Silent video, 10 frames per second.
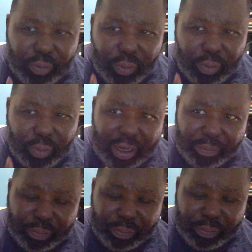what kind of
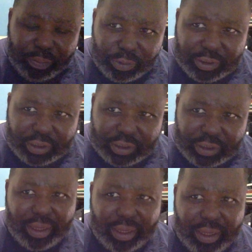progress does he
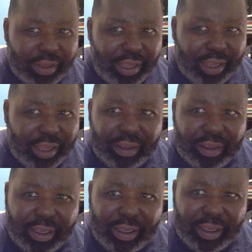make?
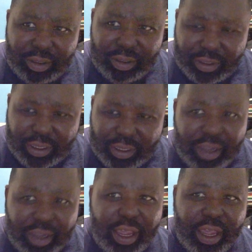Okay,
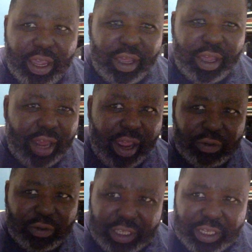and have you
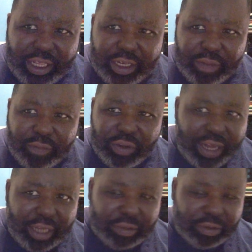seen any of the
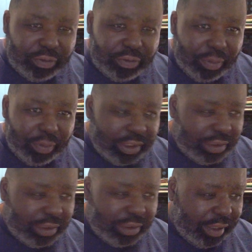financials from this
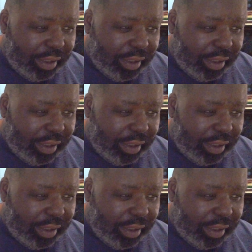thing?